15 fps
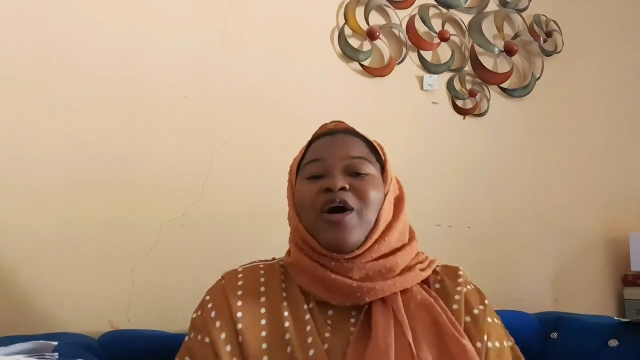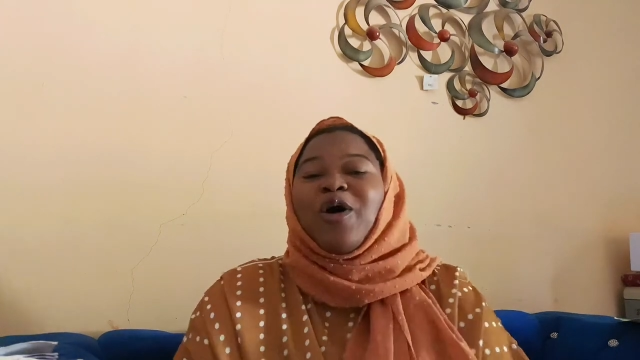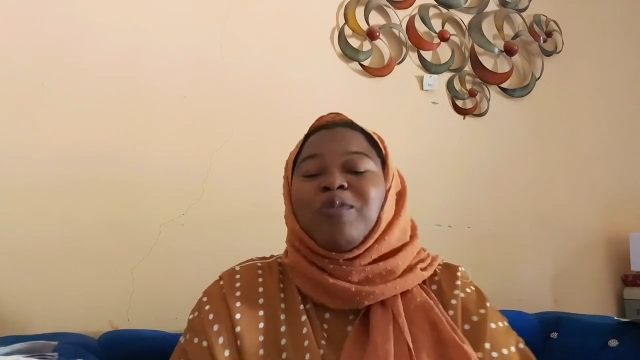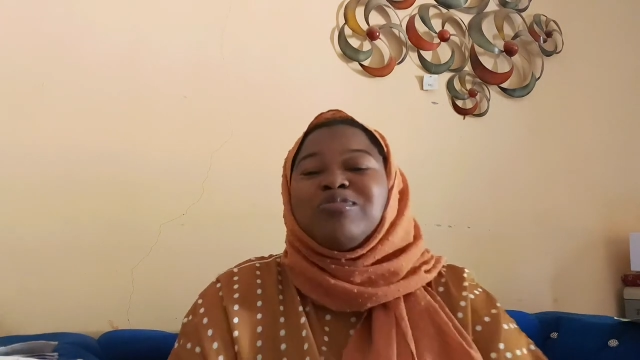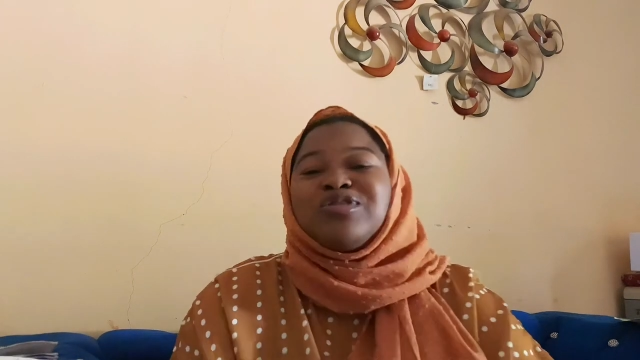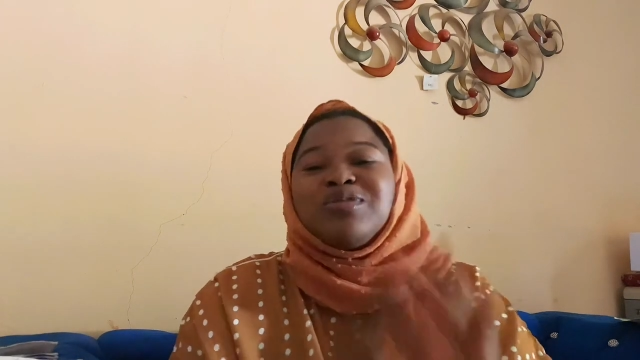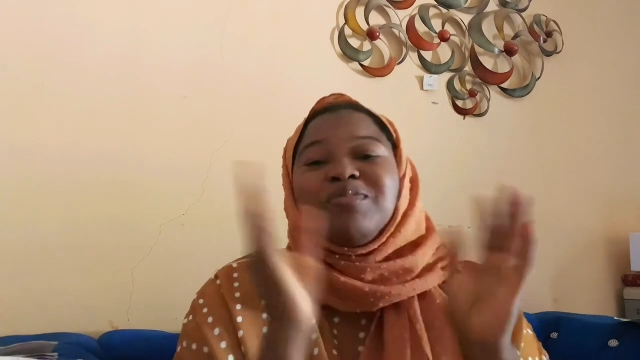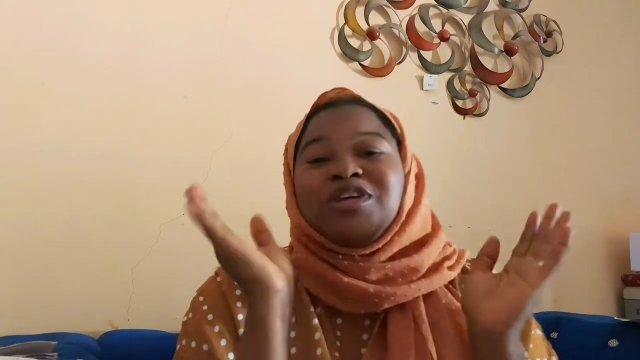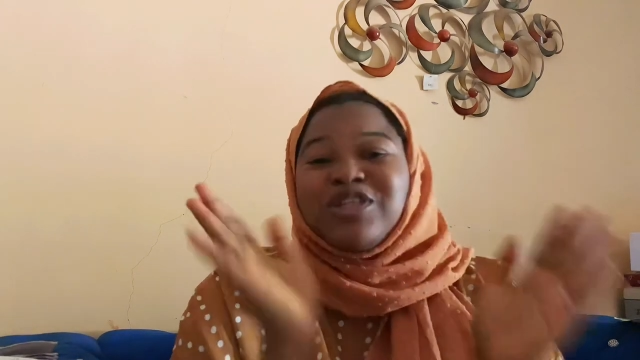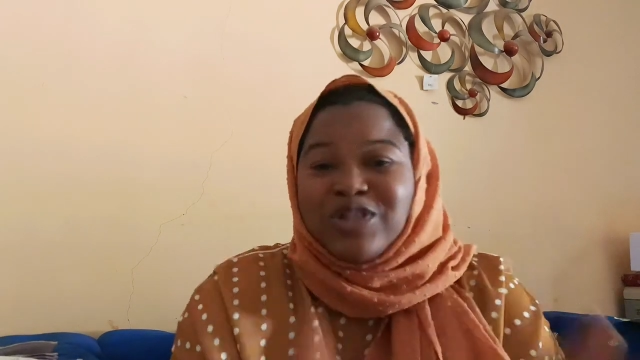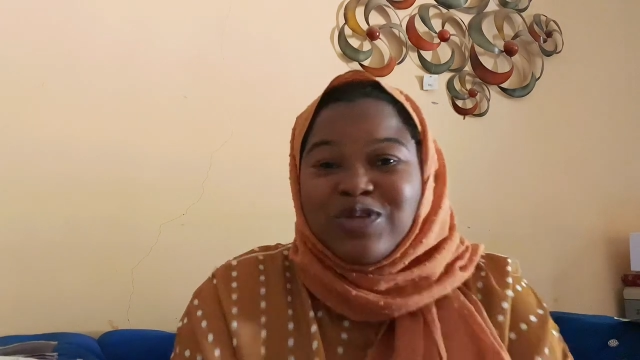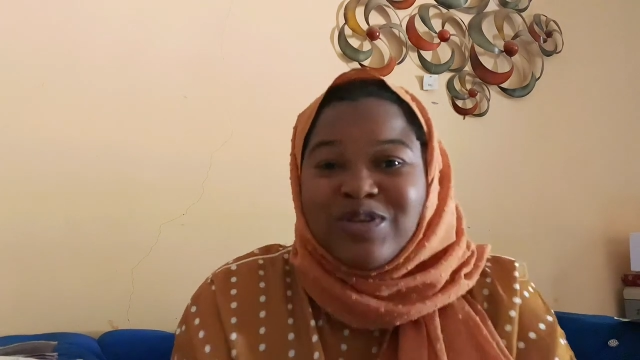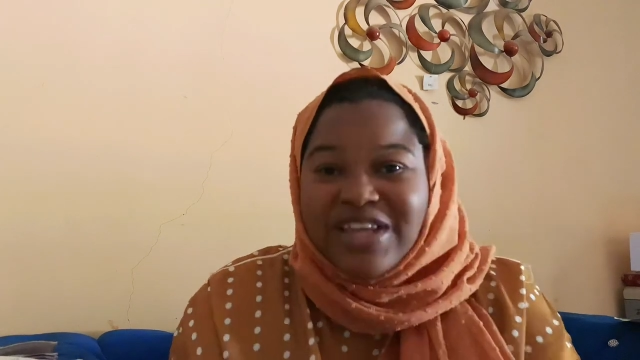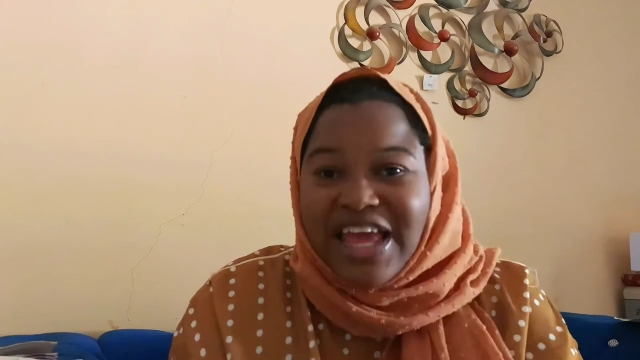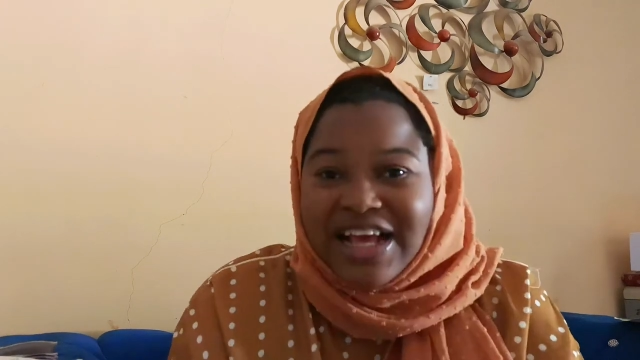hope to meet
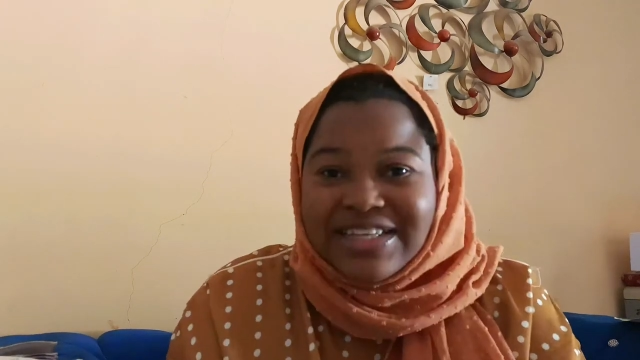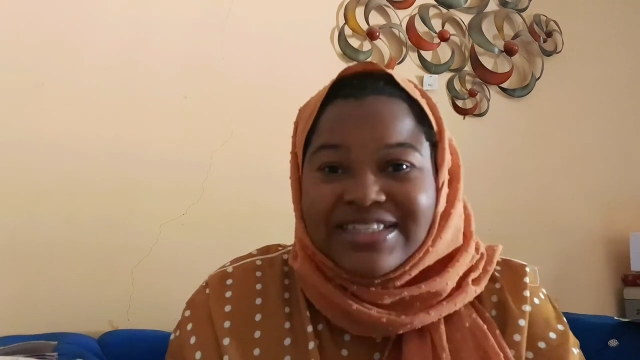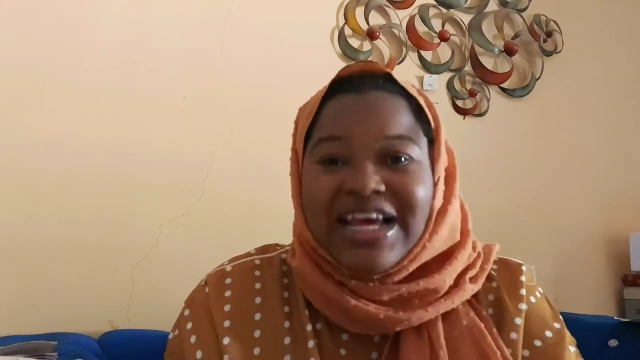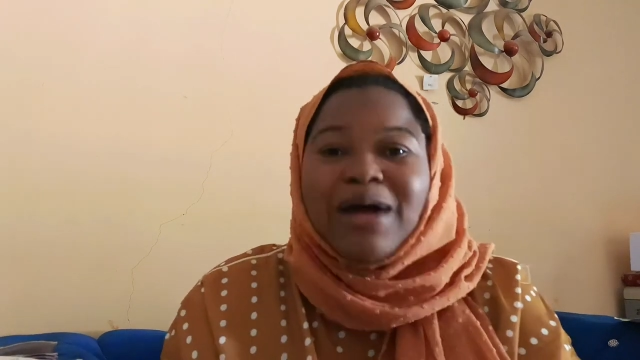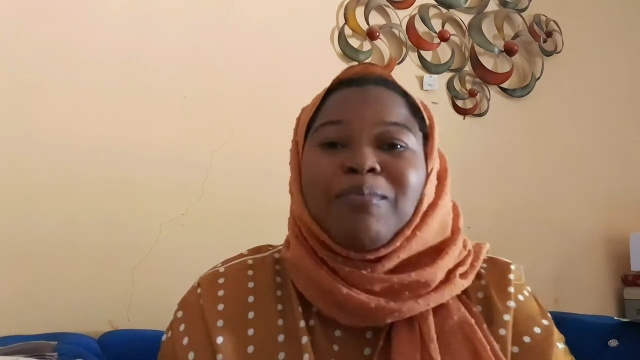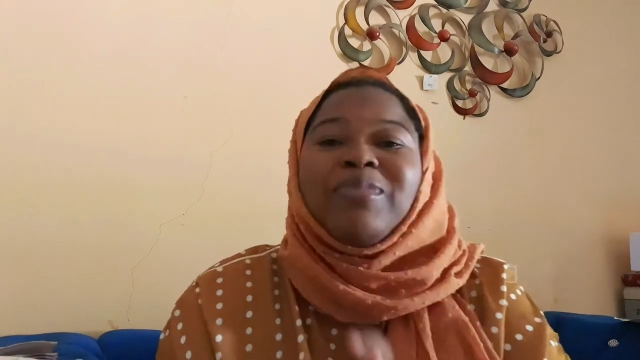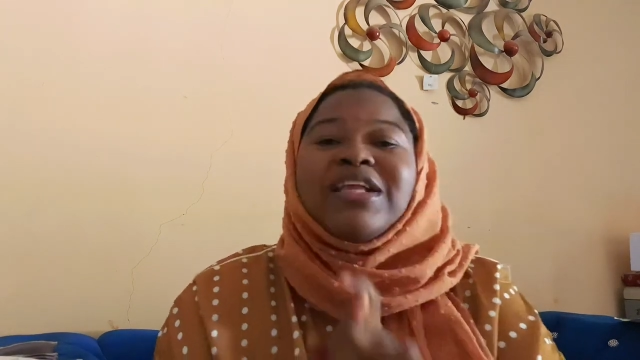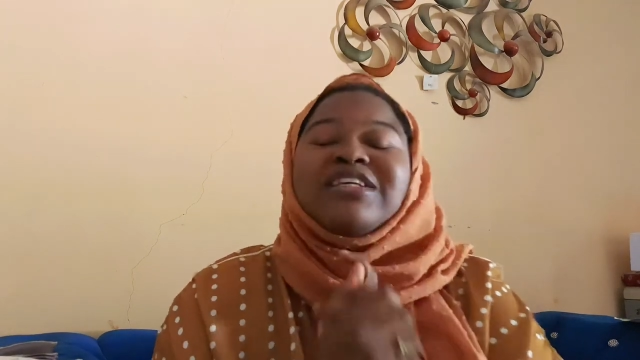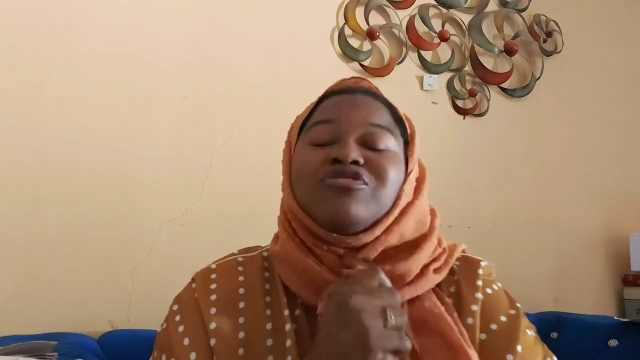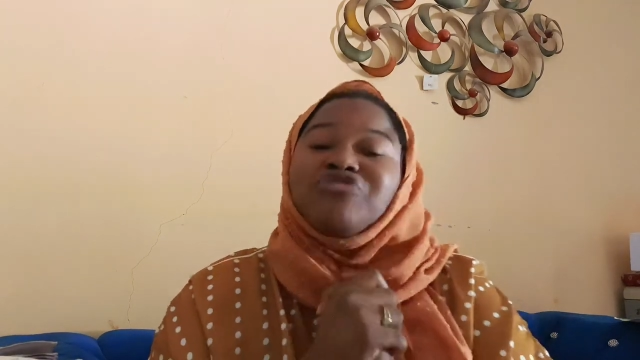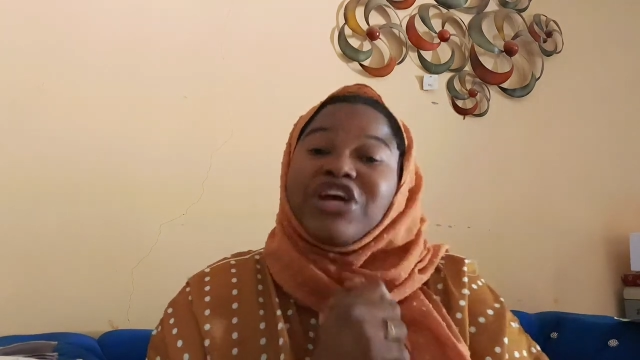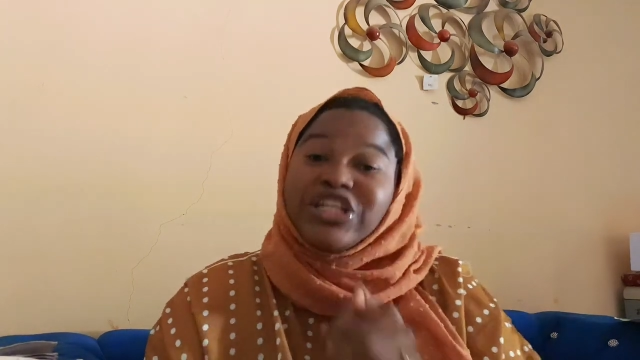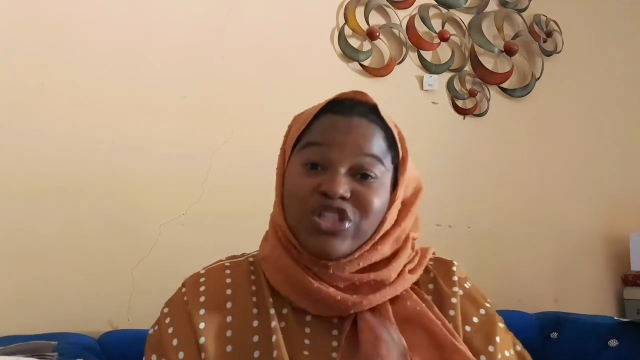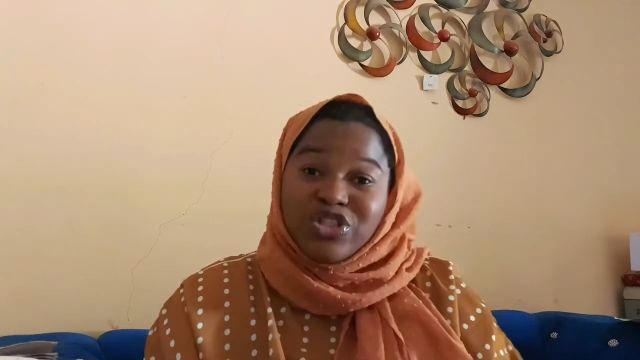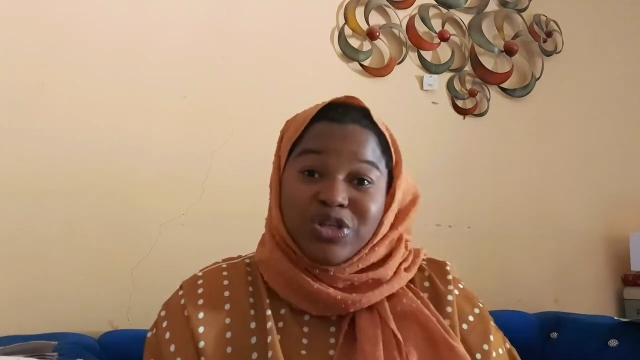you next and please
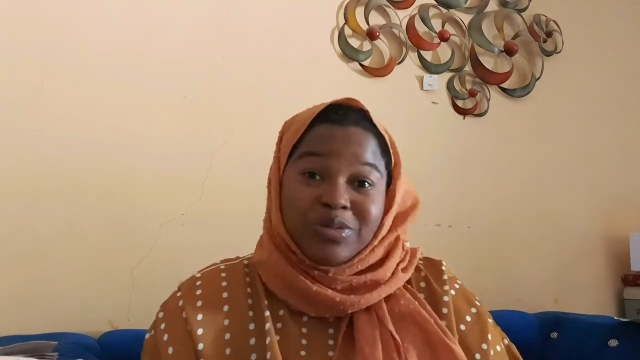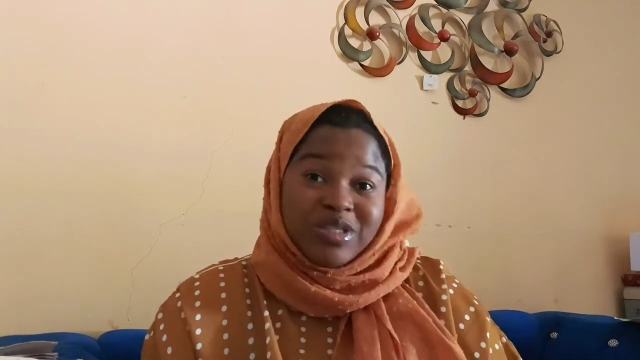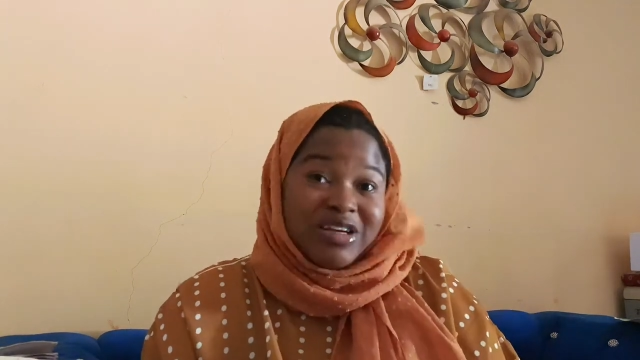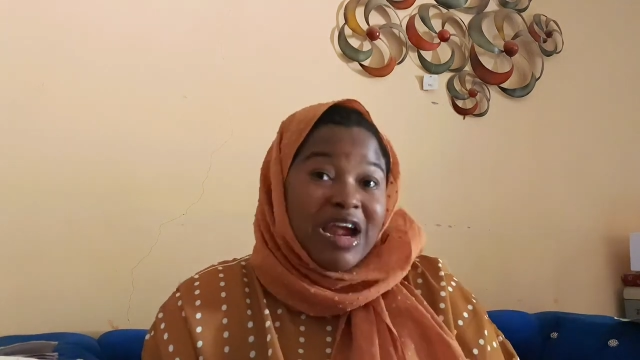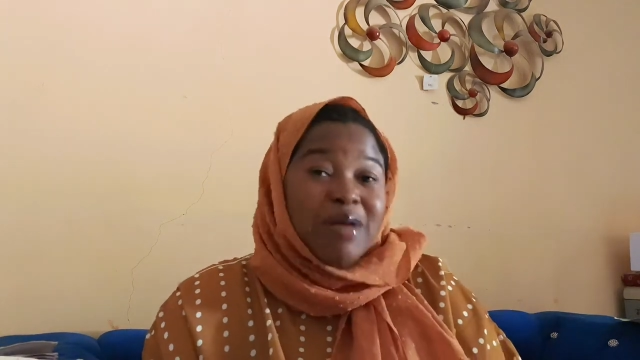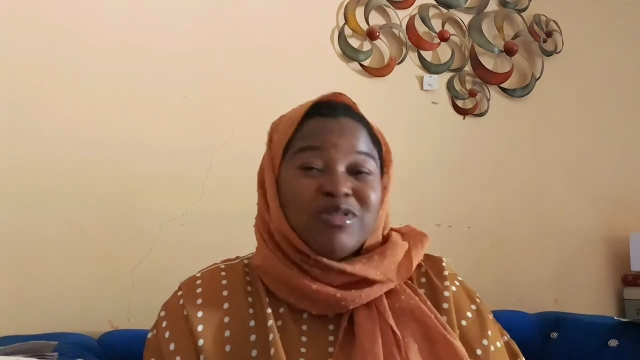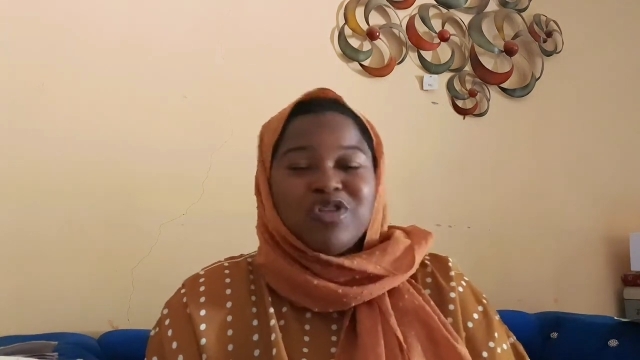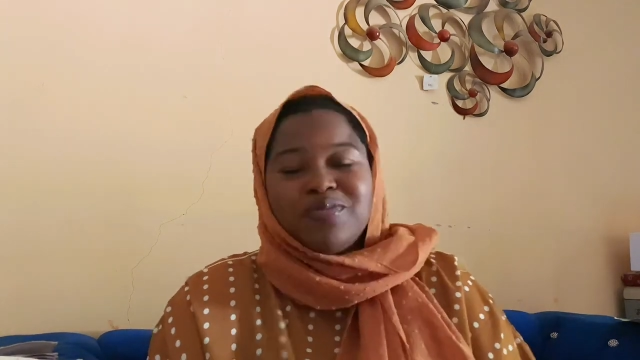try to subscribe